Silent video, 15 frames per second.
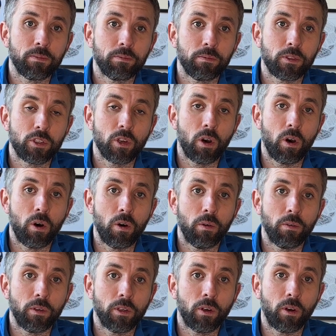So
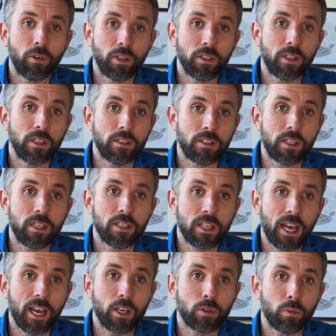there's
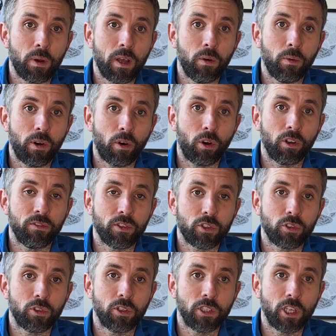that as well, where all of a
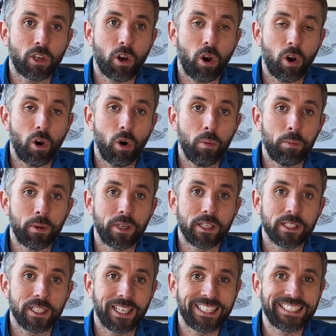sudden you're caught up, and
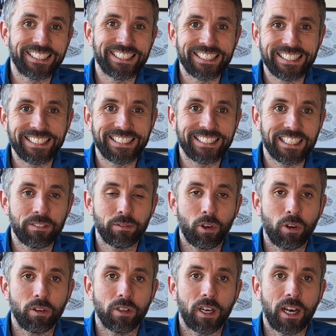it's like, I've
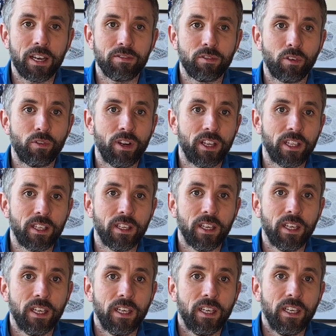not really
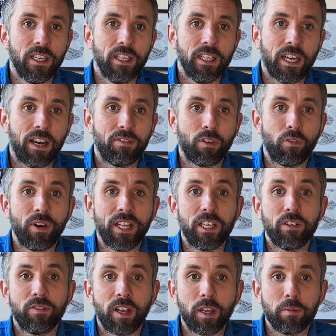
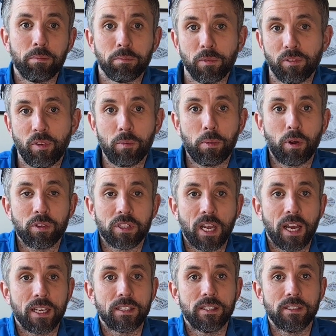developed the football
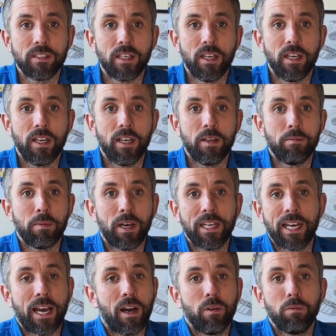side, and
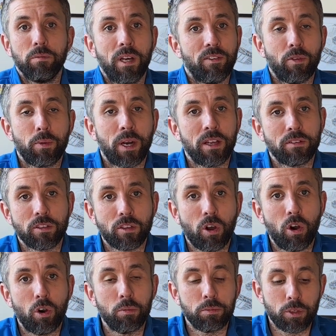now everyone else has
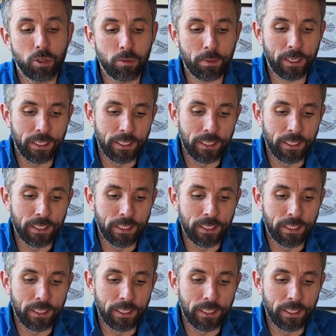caught up to me.